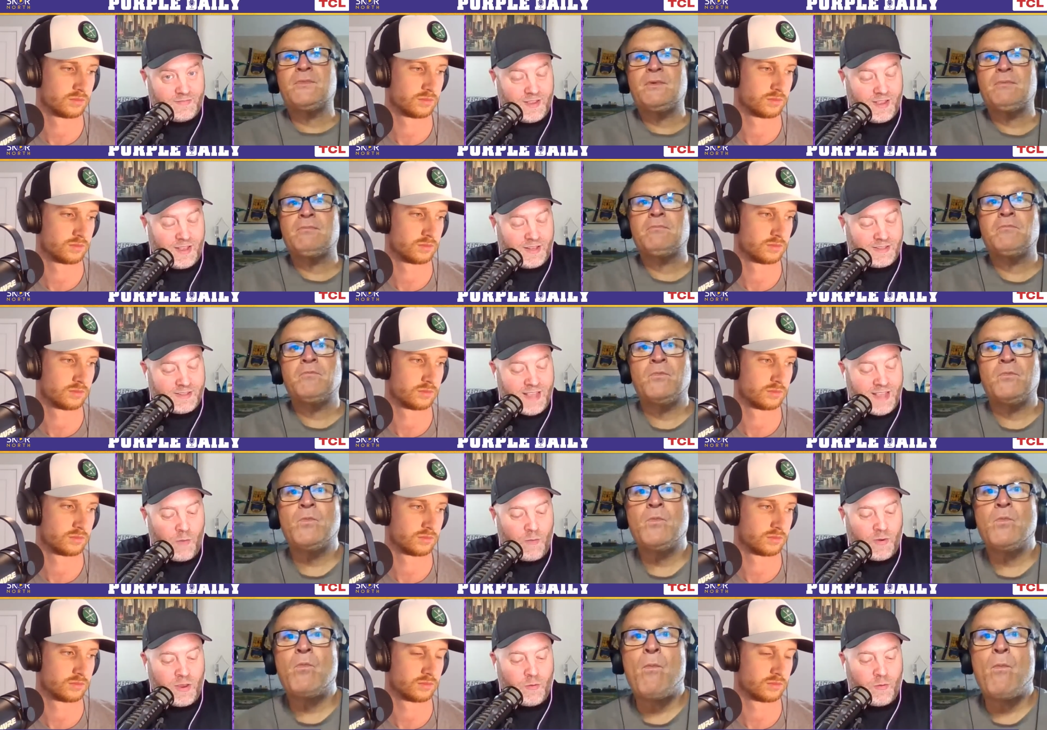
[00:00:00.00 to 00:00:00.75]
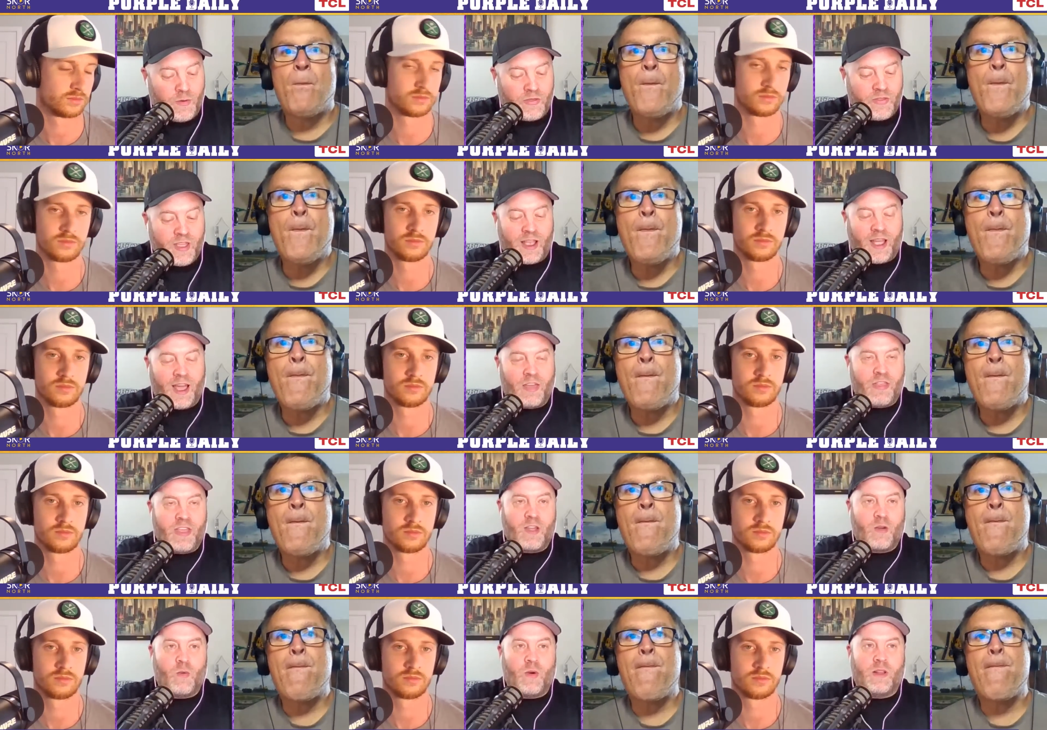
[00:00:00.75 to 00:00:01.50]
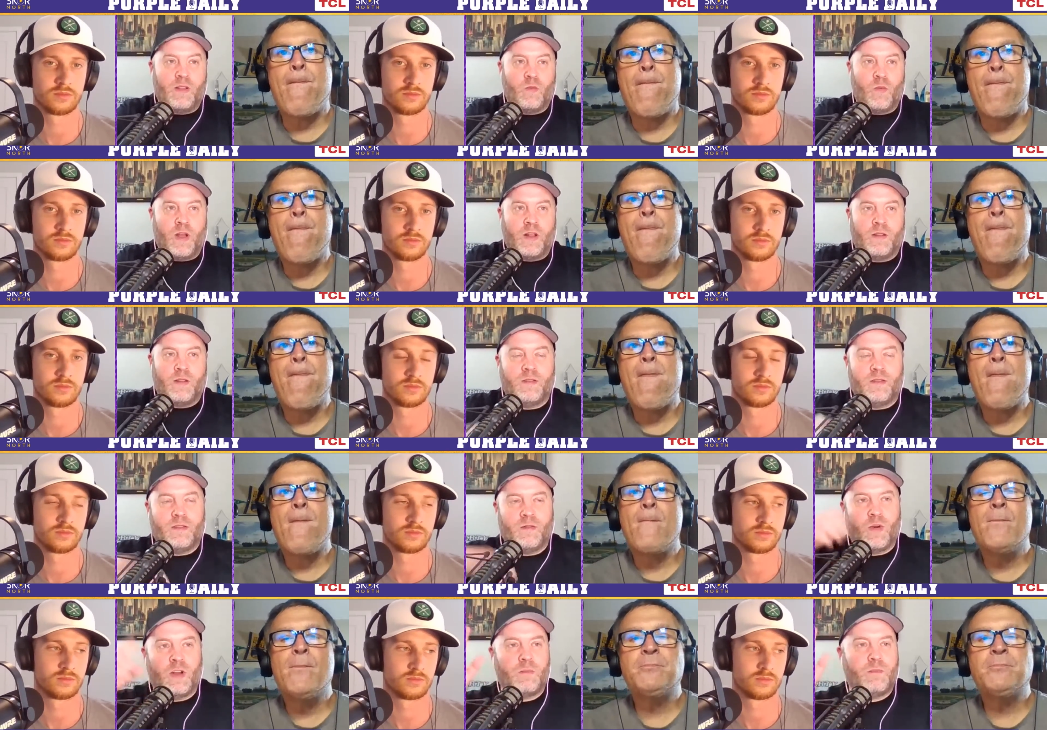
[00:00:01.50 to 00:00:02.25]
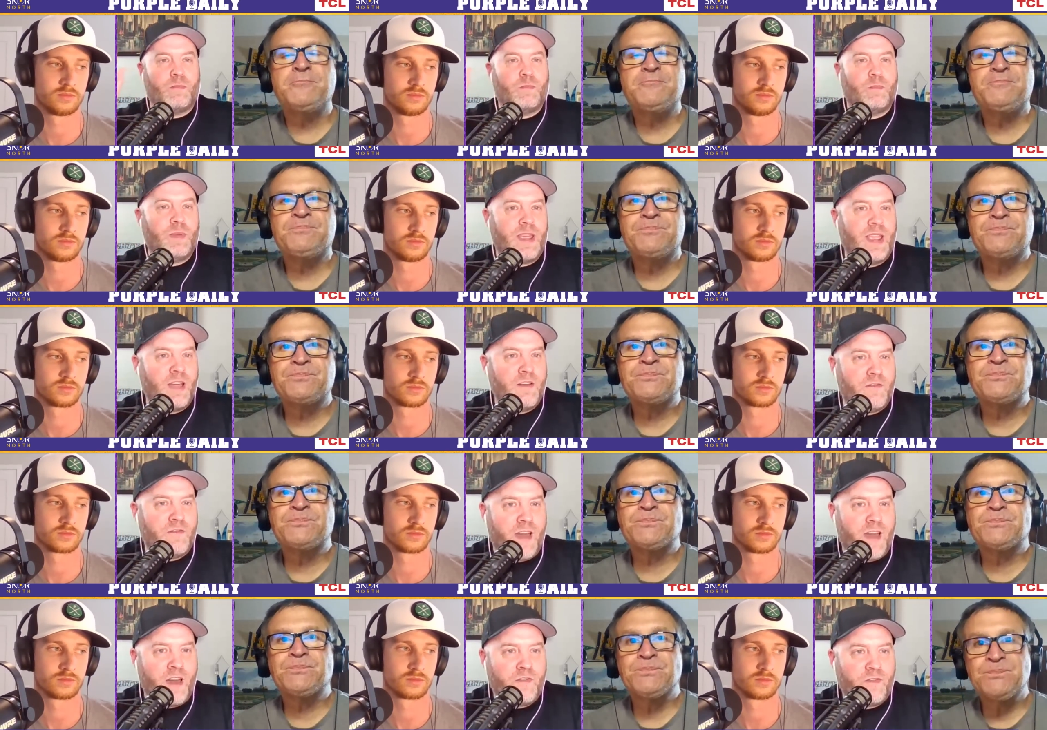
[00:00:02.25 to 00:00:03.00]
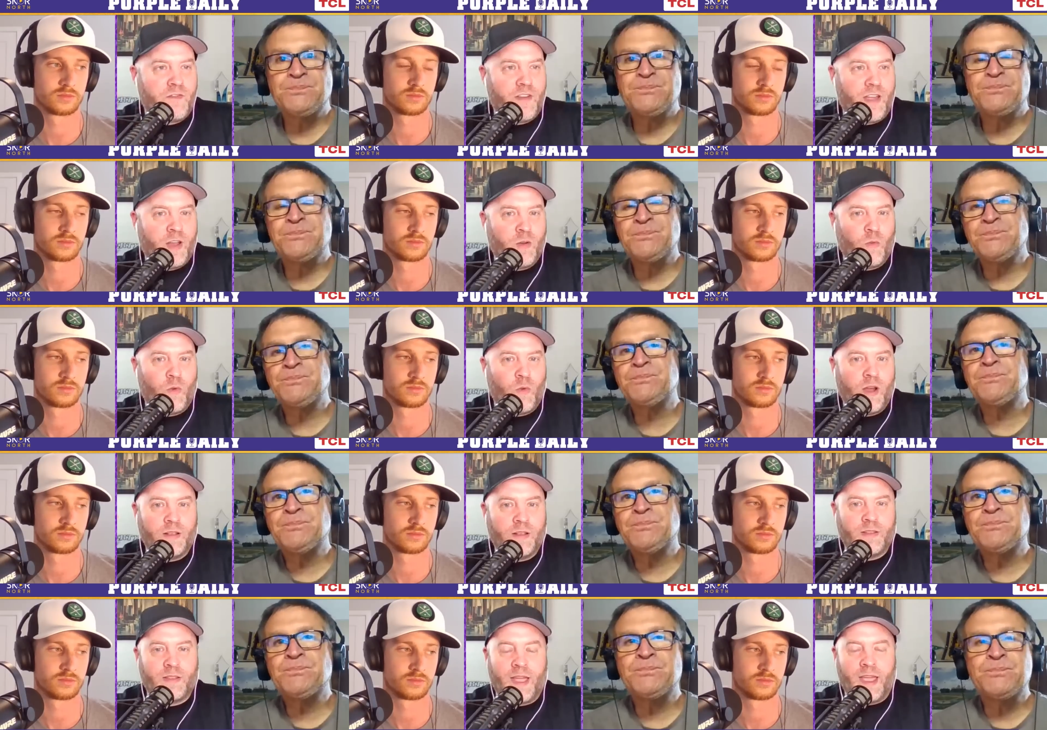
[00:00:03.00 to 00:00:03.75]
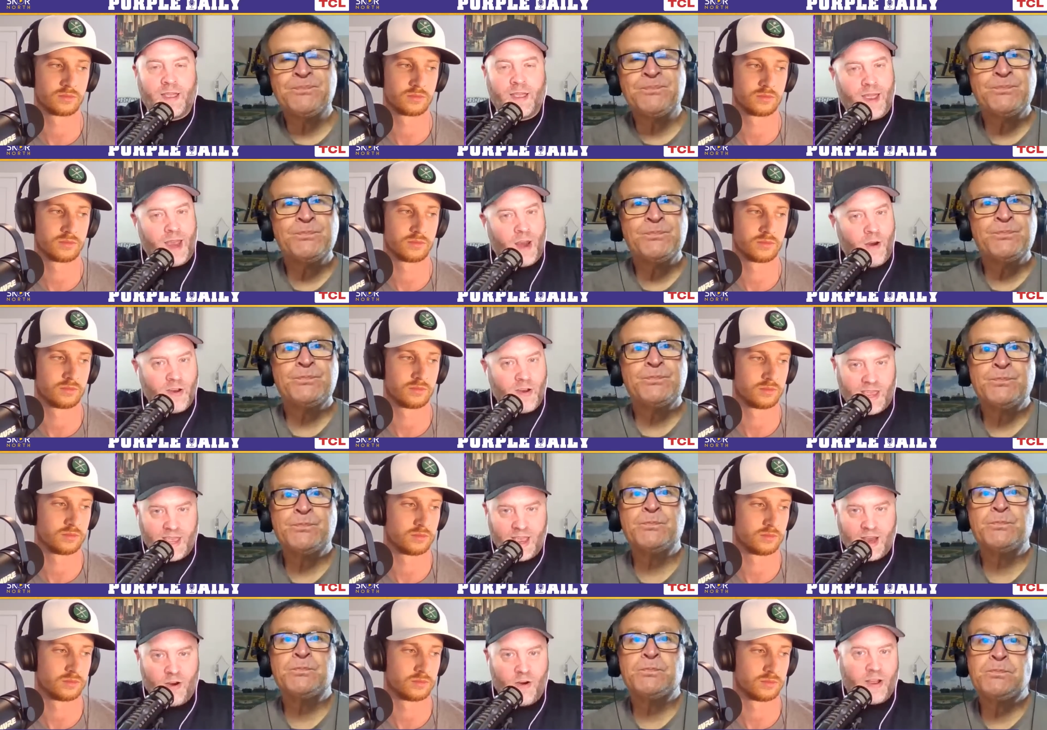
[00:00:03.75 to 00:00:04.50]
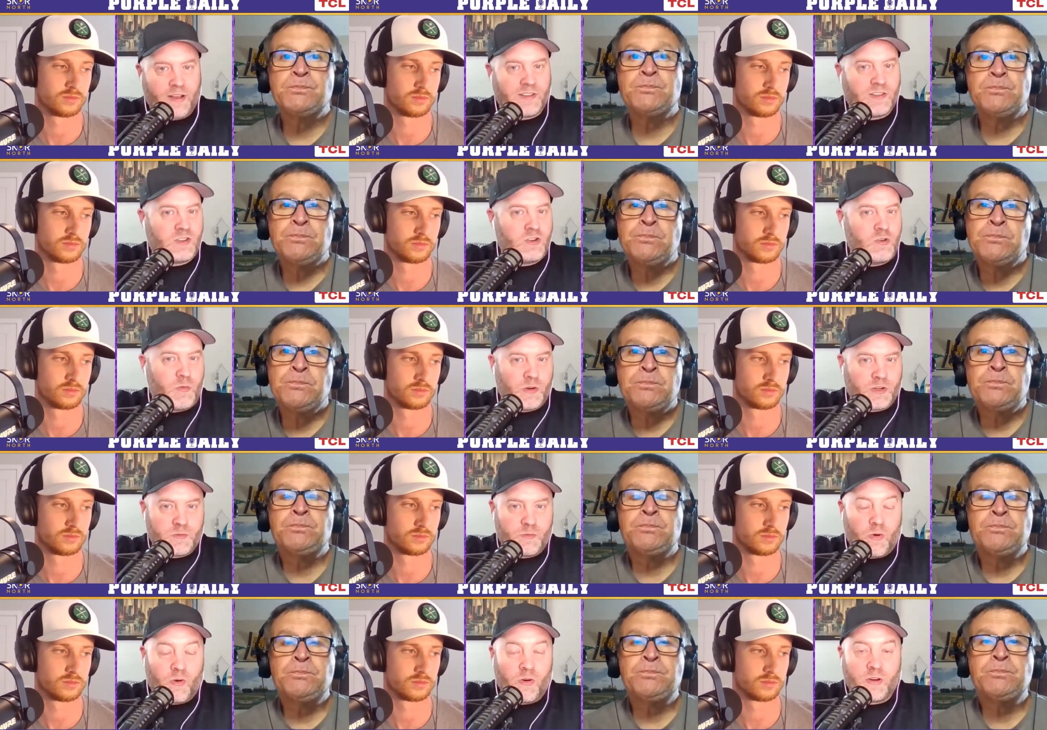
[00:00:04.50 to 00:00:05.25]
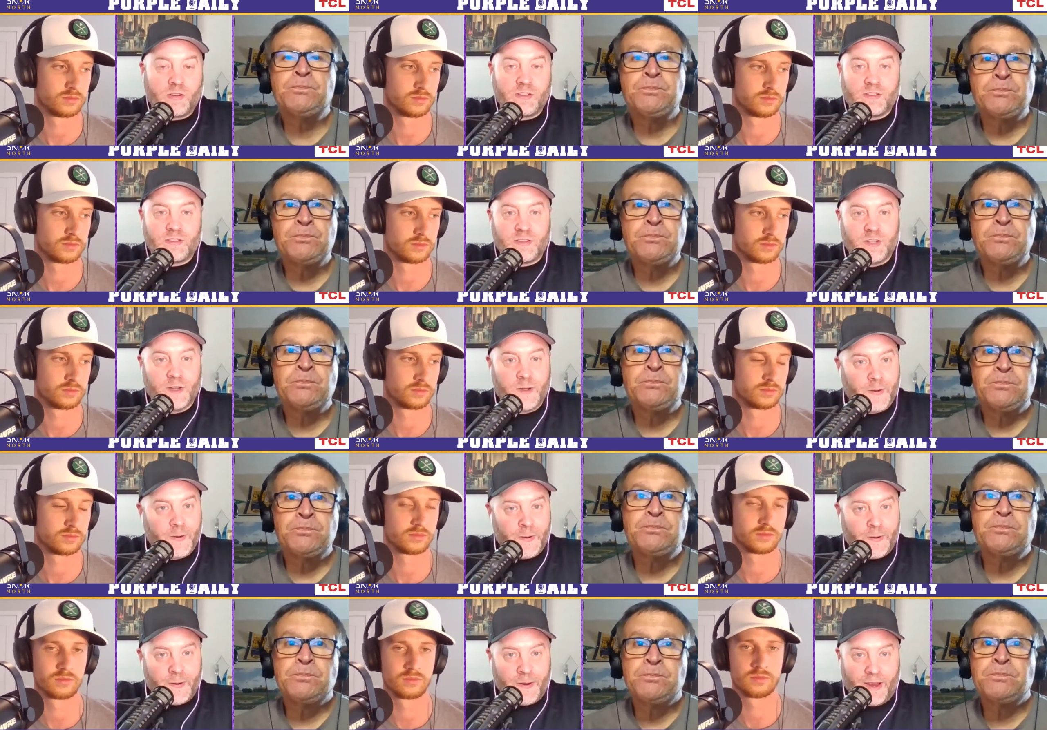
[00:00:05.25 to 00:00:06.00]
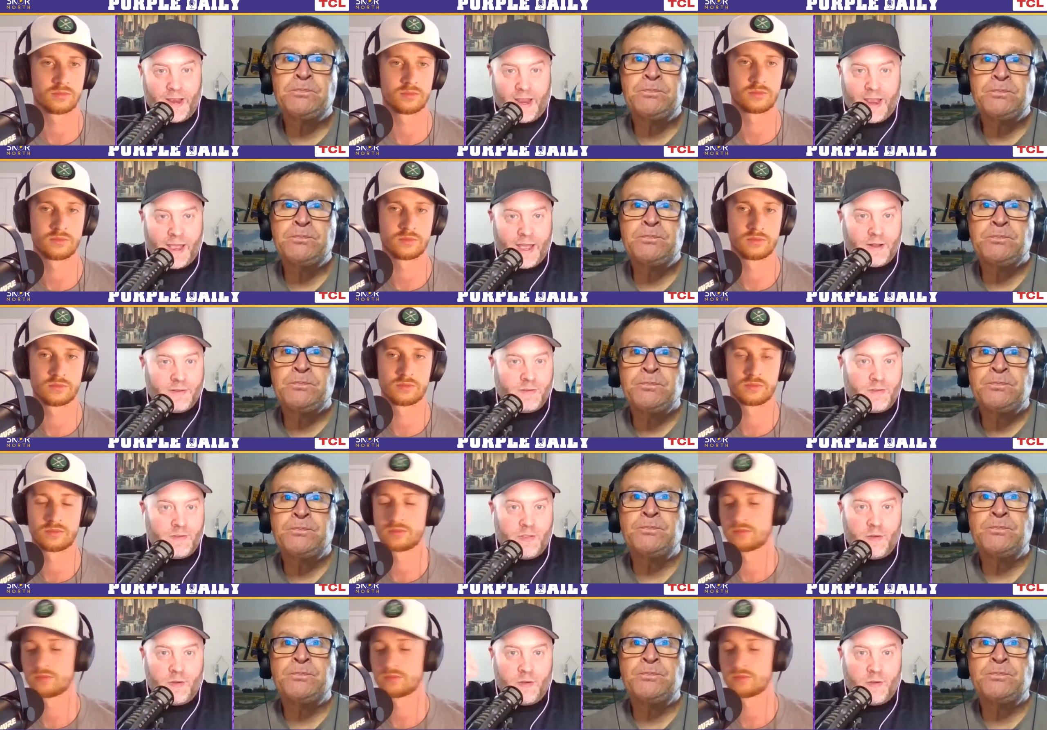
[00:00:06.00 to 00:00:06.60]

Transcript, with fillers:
Speaker 1: It's not what you would think. I think what what what PFF and what like Eric Eager at Sumer Sports and